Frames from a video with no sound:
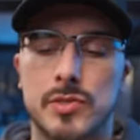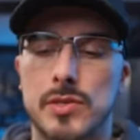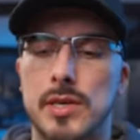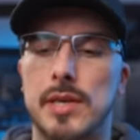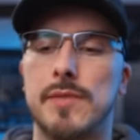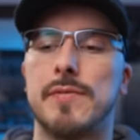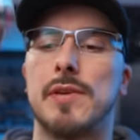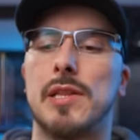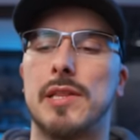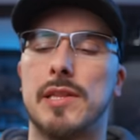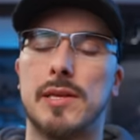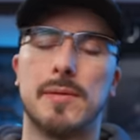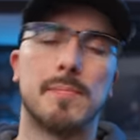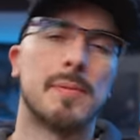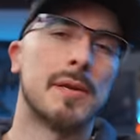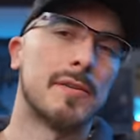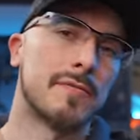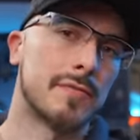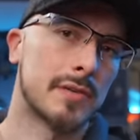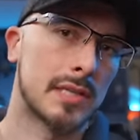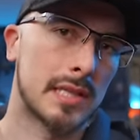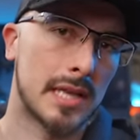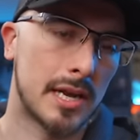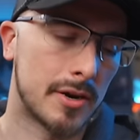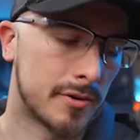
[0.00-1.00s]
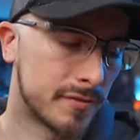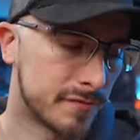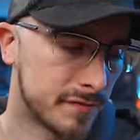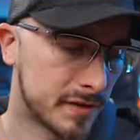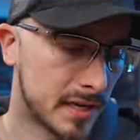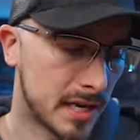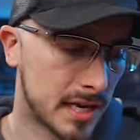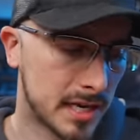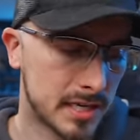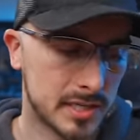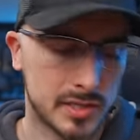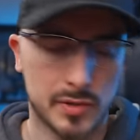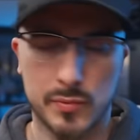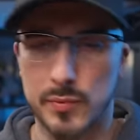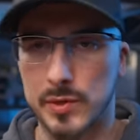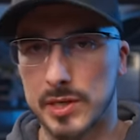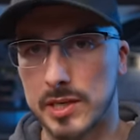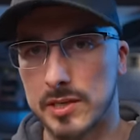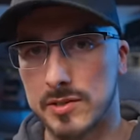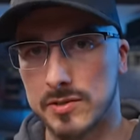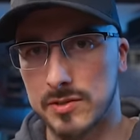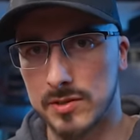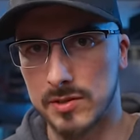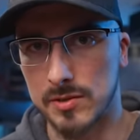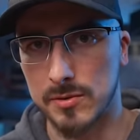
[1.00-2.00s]
to give you a little bit of clarification when it
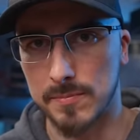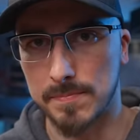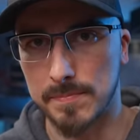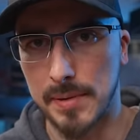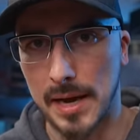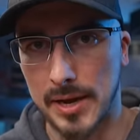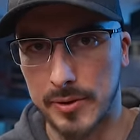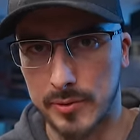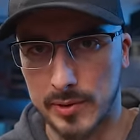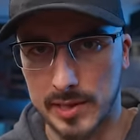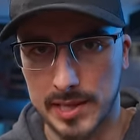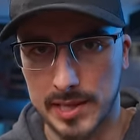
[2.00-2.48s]
comes to battery